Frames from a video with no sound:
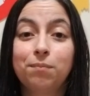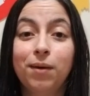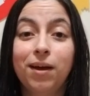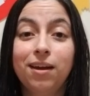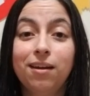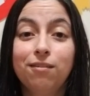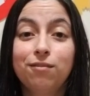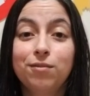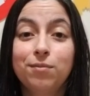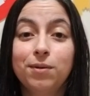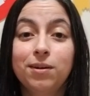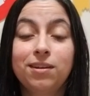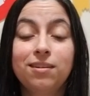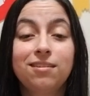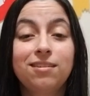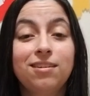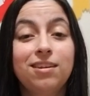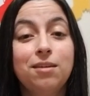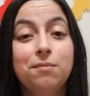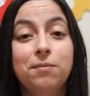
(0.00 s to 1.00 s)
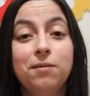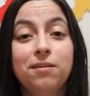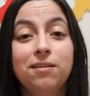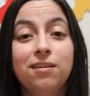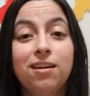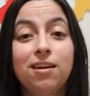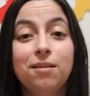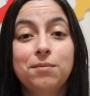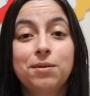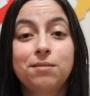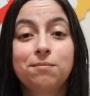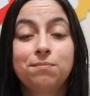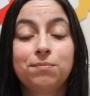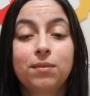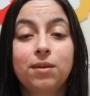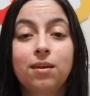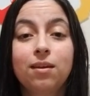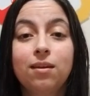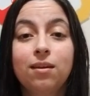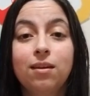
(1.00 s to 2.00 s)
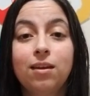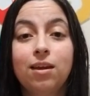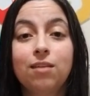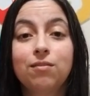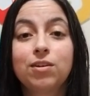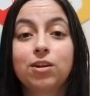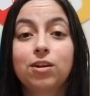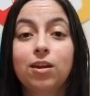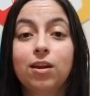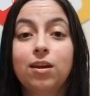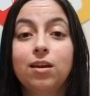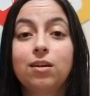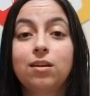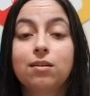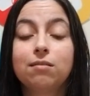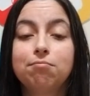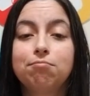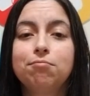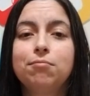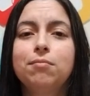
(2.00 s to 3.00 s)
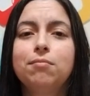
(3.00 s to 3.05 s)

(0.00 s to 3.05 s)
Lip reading: Bye, everybody. Keep on gaming. Give it a like.